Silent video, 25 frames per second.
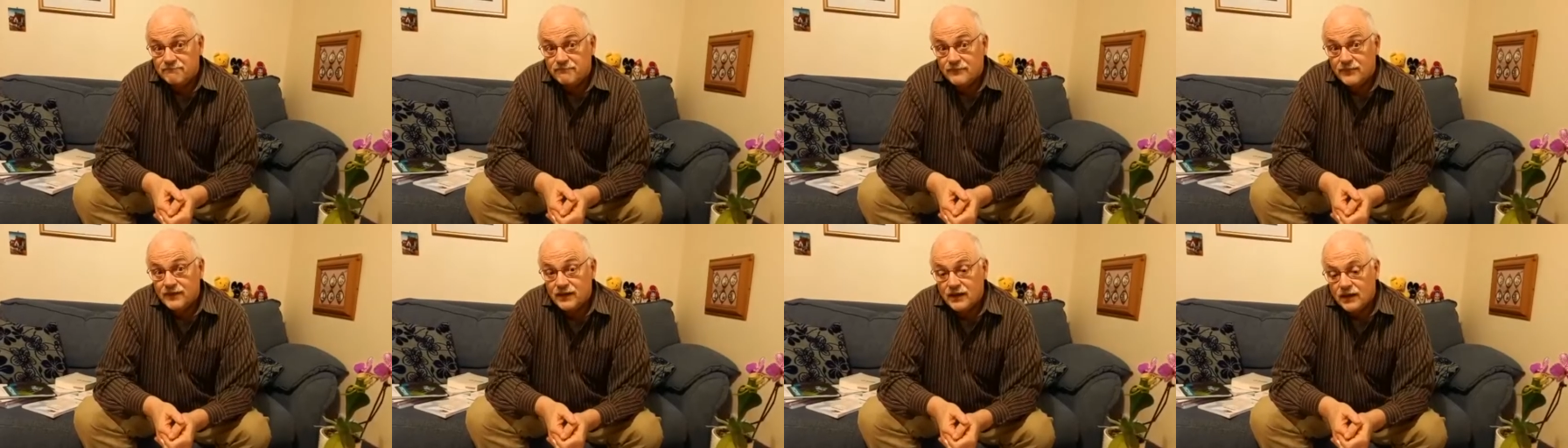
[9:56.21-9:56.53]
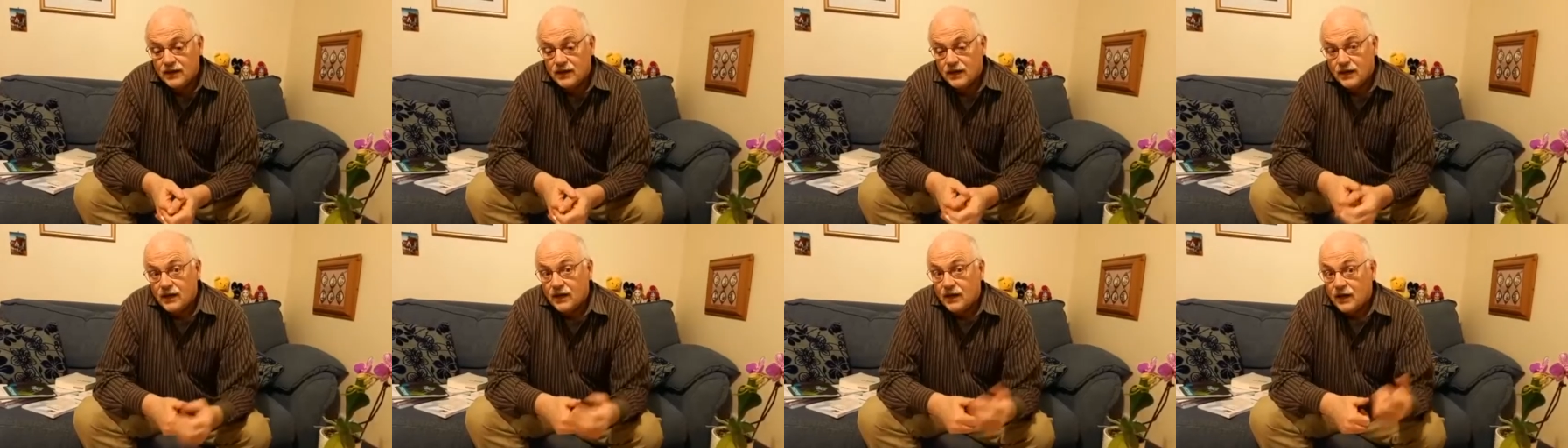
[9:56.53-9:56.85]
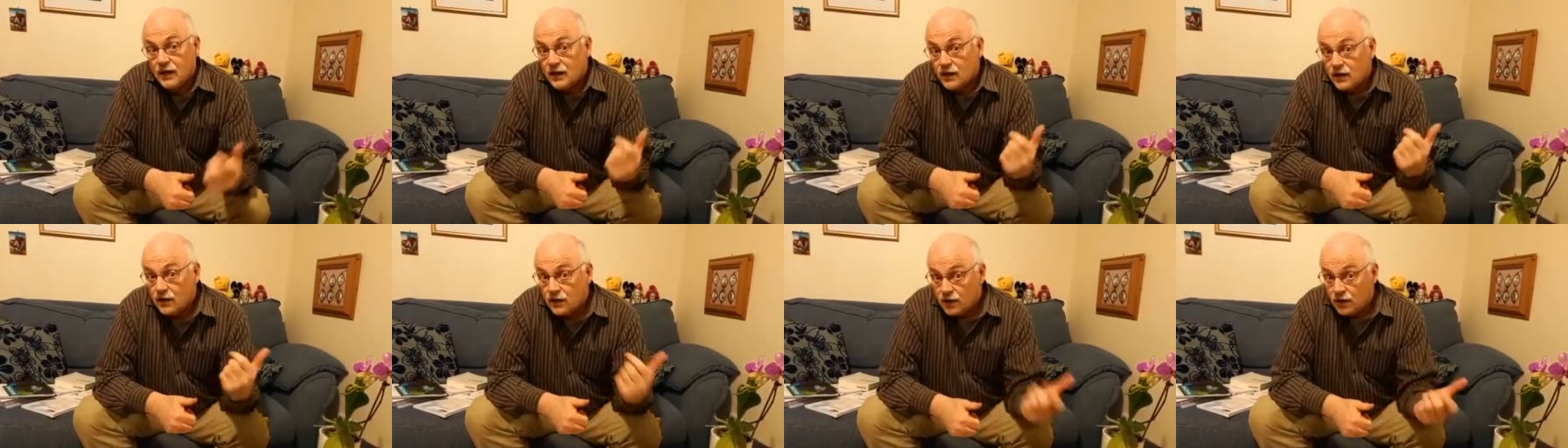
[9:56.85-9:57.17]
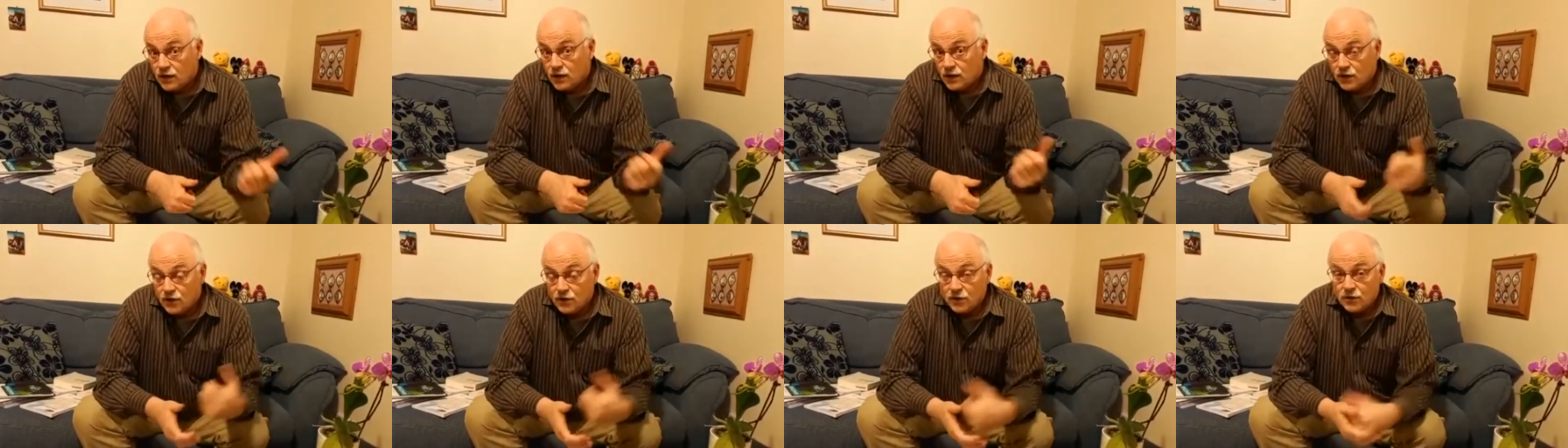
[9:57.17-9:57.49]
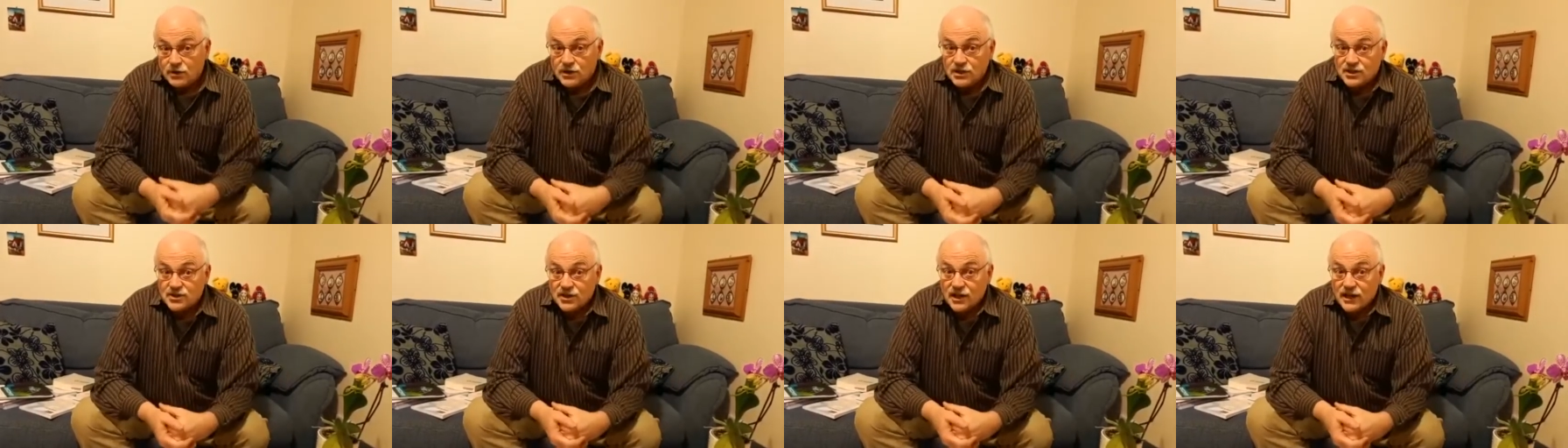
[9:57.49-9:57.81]
I'm
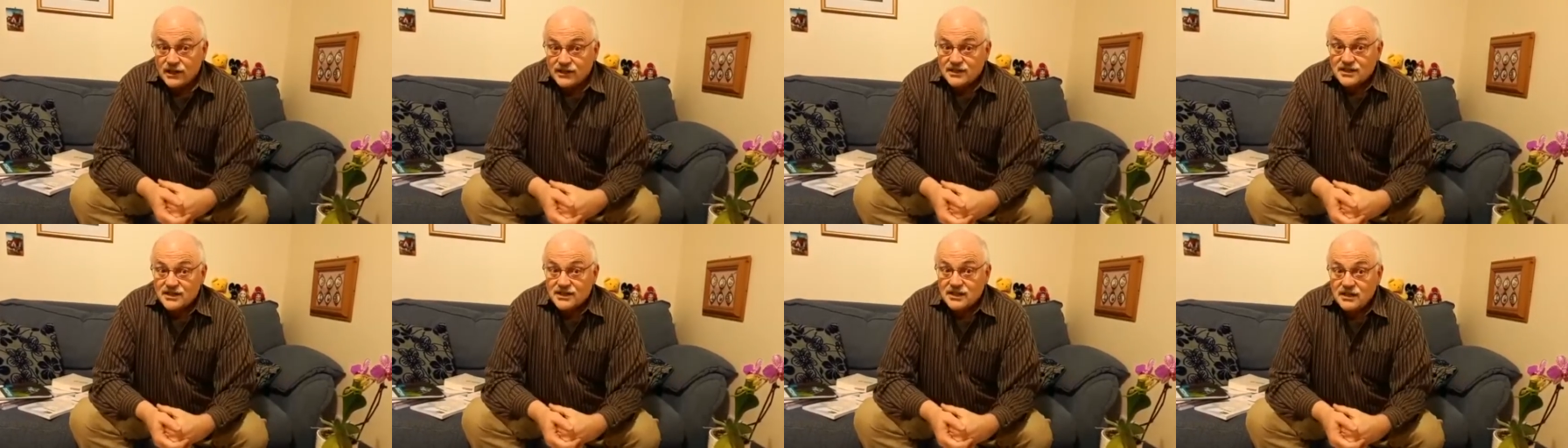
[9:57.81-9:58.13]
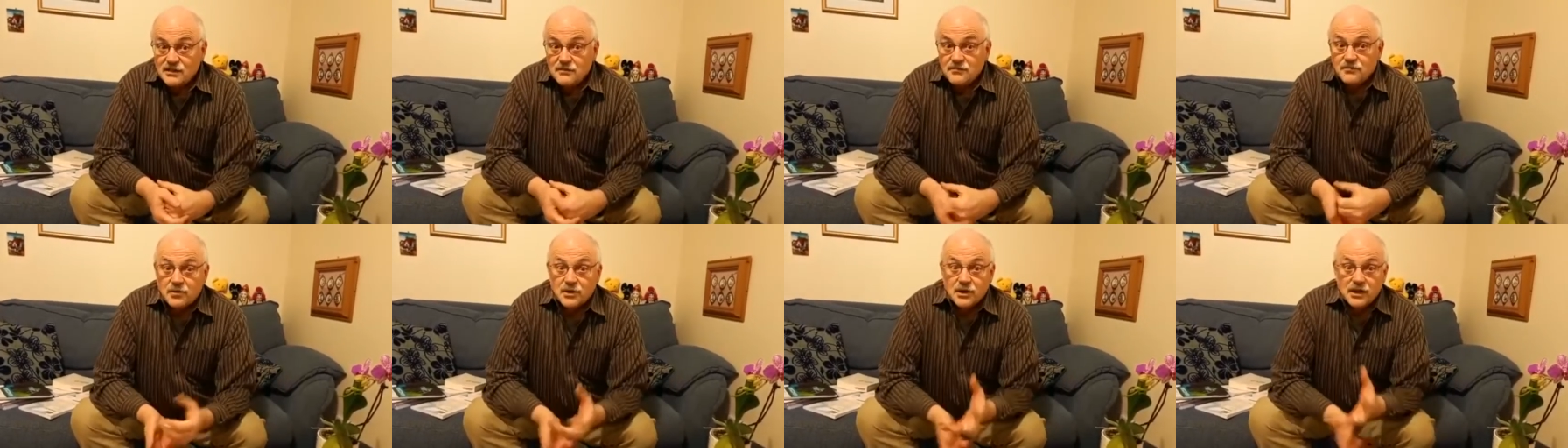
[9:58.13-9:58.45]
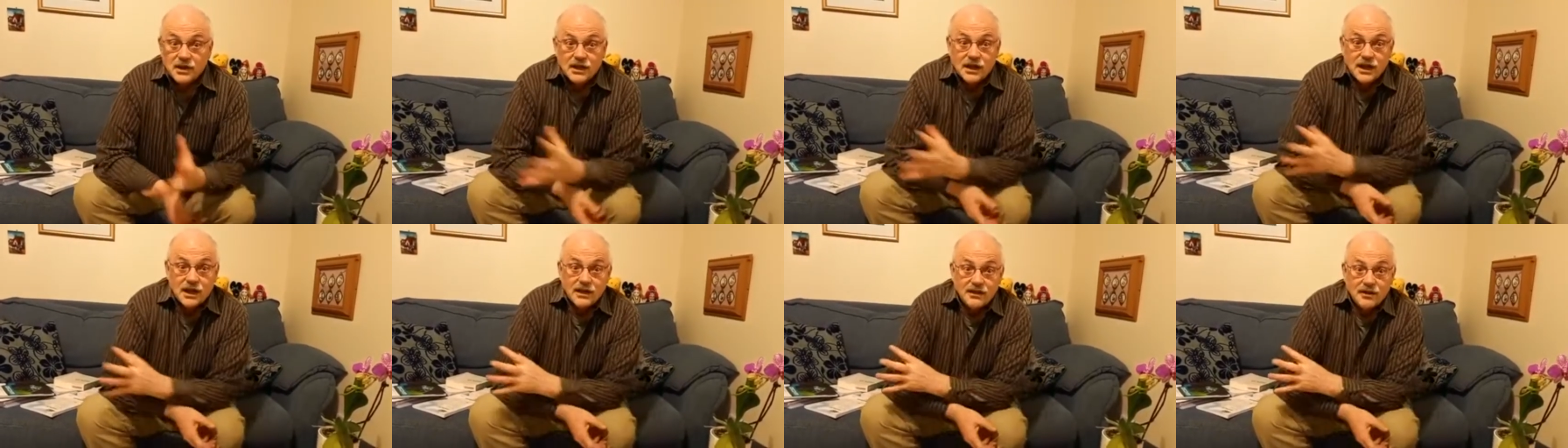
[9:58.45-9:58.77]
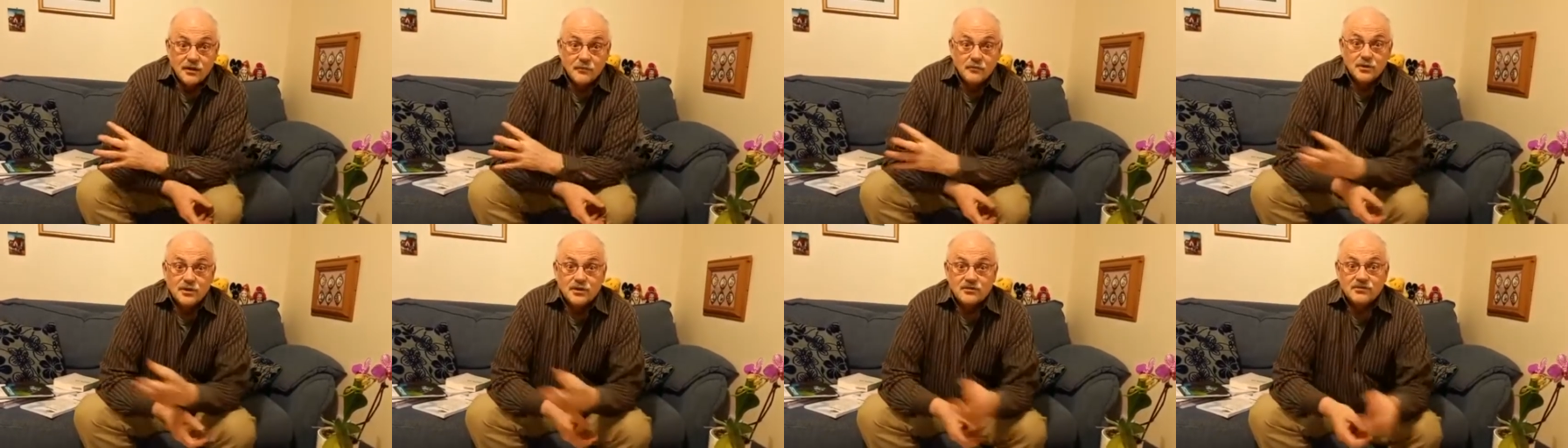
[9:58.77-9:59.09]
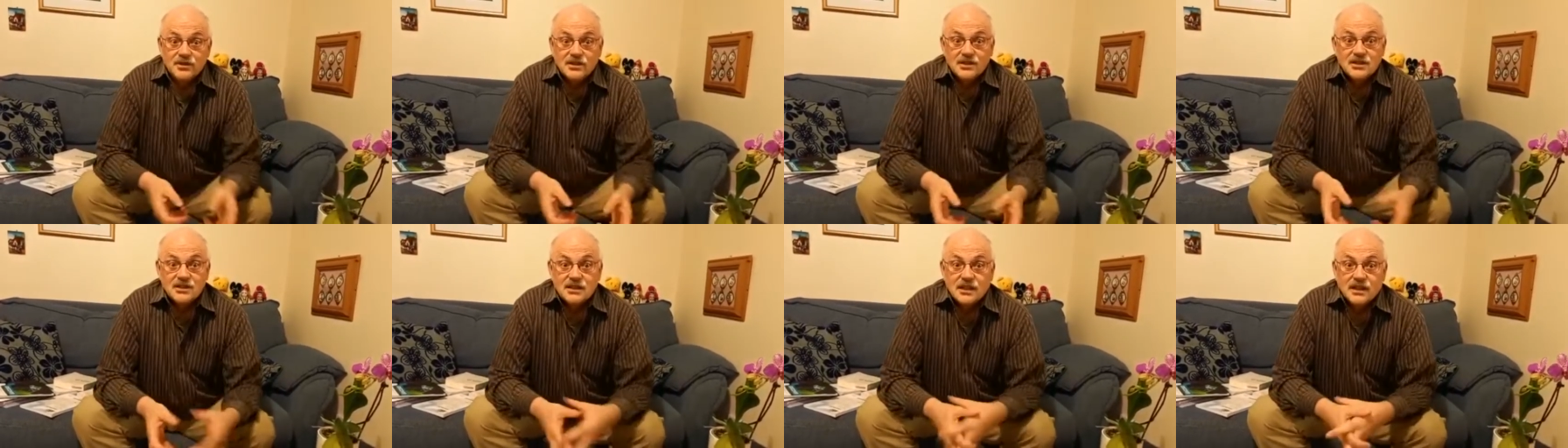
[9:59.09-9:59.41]
going to try and see if we can get a number of
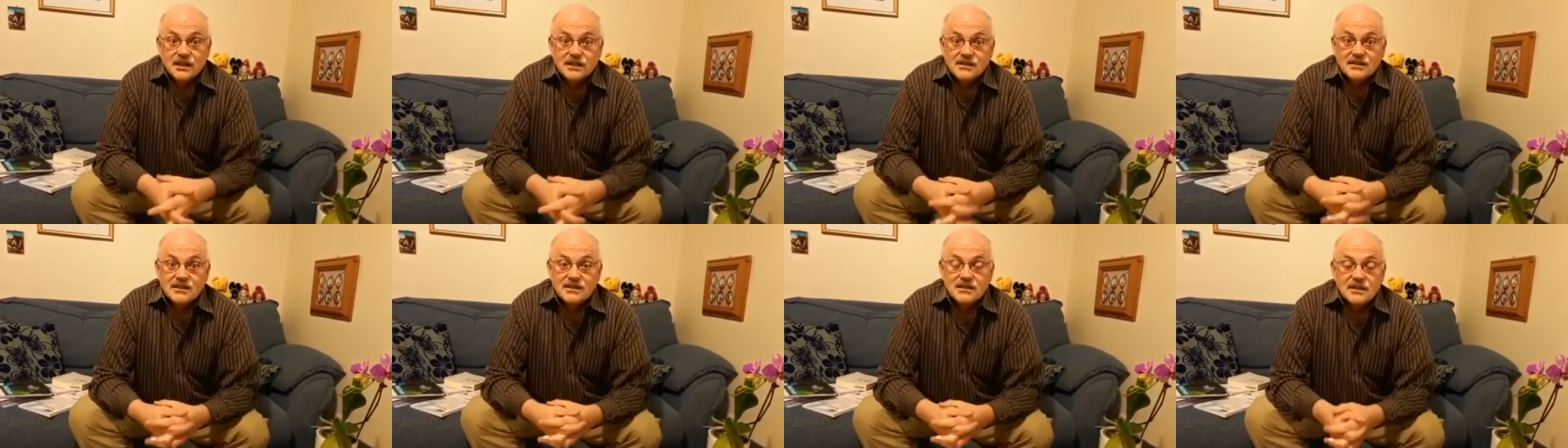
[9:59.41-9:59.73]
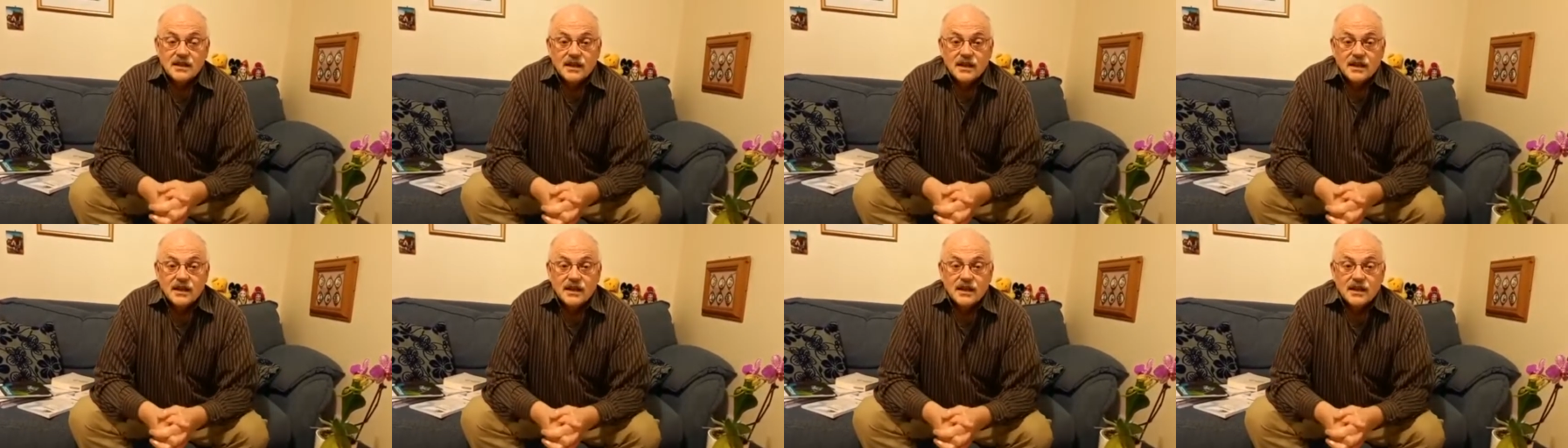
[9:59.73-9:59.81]
these things